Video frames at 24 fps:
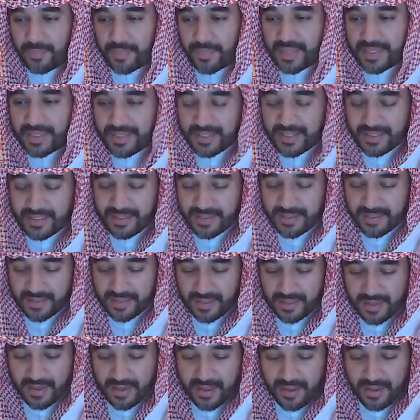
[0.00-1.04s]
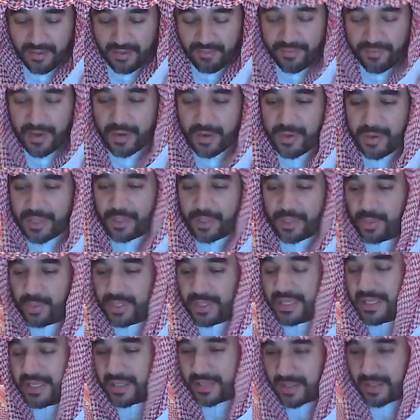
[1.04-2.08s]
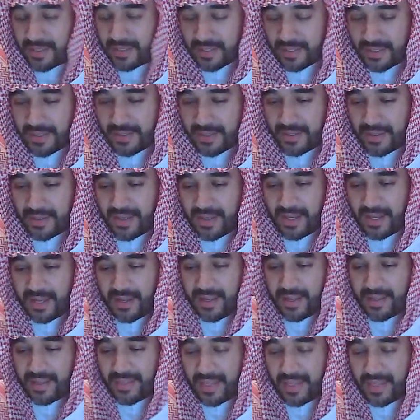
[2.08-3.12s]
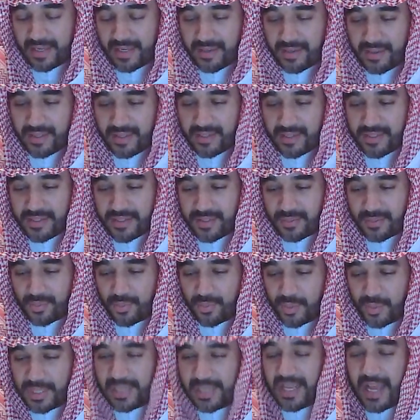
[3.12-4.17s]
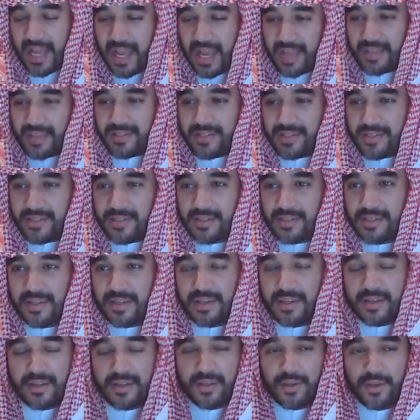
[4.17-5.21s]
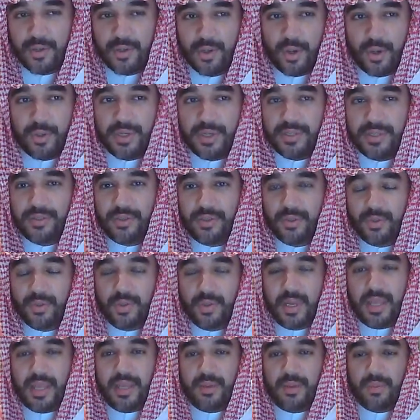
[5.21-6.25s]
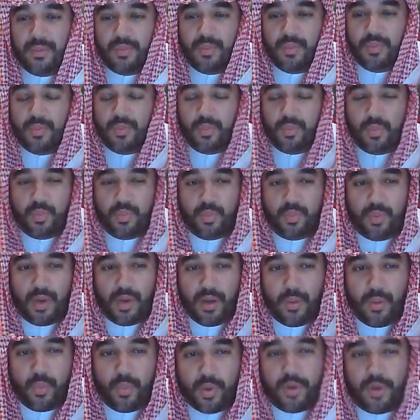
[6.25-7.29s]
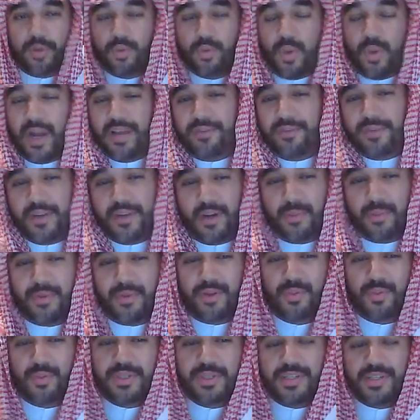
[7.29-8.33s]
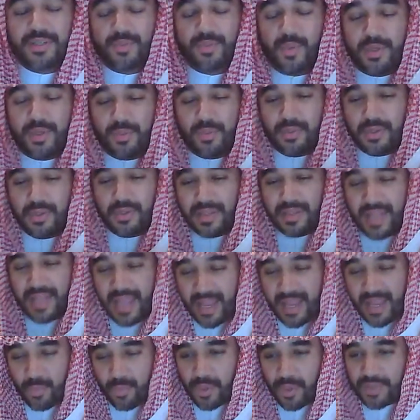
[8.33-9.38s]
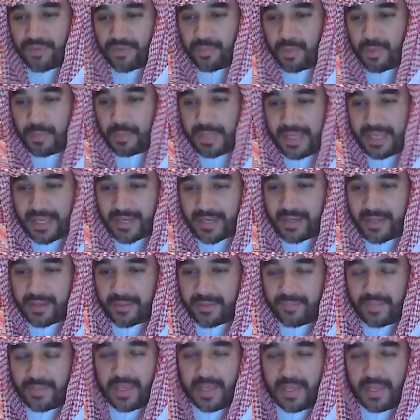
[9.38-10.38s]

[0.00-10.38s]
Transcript: This is very unique in that this really has grown into a worldwide phenomenon, which is what the aim was from the beginning.